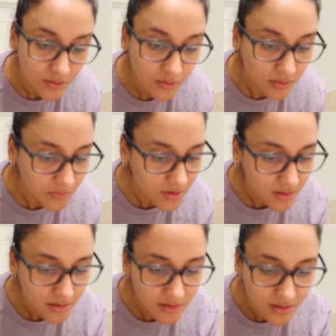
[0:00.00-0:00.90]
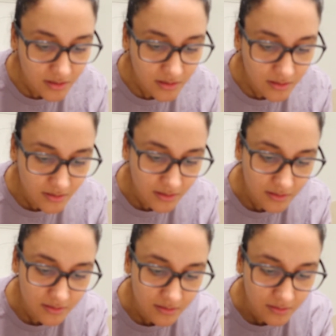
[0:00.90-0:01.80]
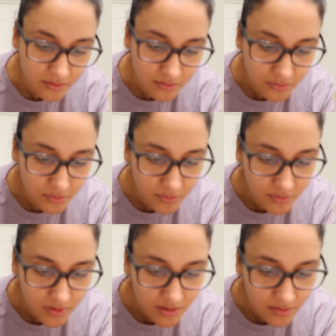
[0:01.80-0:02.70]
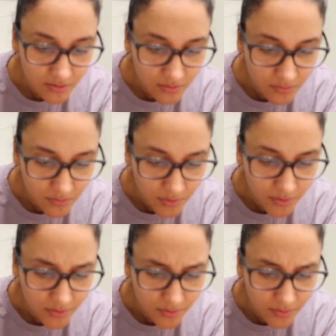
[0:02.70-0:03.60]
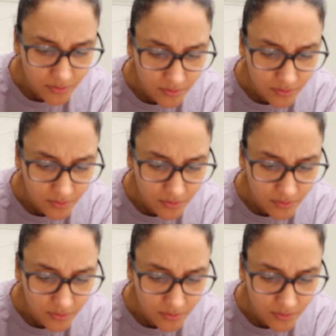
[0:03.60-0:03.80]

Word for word: So I'm just gonna take this as, you know, we'll test tomorrow.